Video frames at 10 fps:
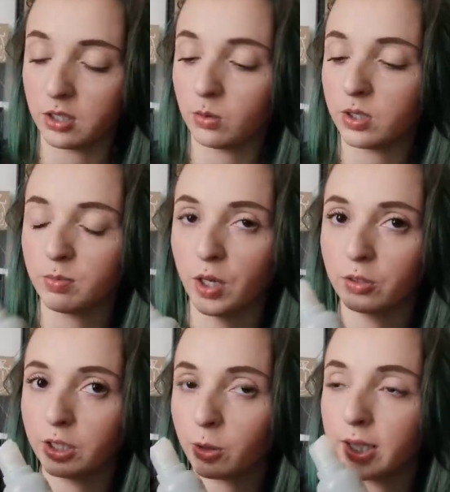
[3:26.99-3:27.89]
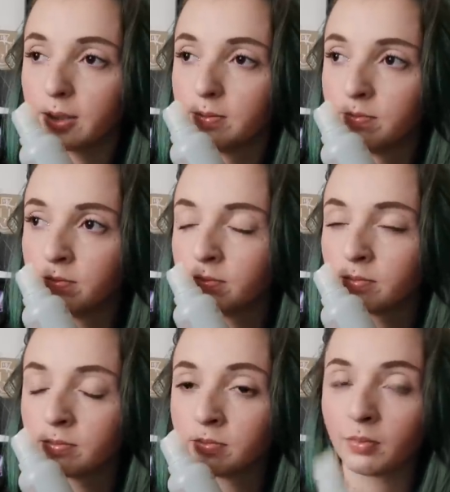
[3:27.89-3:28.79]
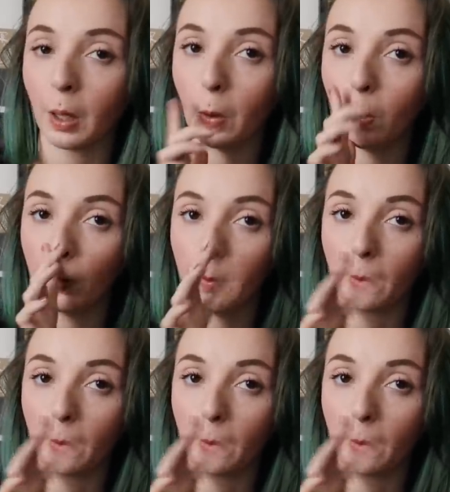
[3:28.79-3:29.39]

I just want to smell it really quick. Oh.